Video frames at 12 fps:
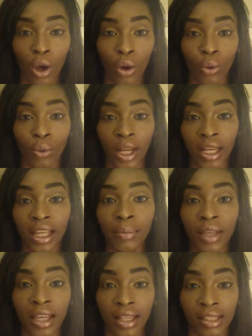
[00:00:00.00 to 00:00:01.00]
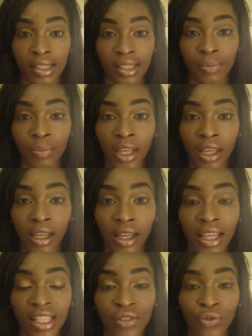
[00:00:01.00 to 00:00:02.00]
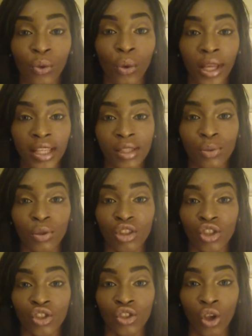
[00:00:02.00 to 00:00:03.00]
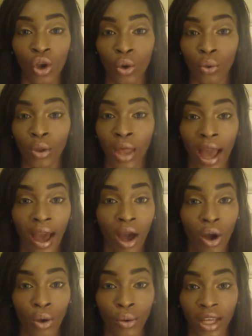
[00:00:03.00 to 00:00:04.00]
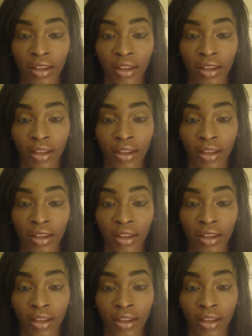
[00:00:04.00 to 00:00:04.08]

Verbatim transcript: when he began to speak his voice was so loud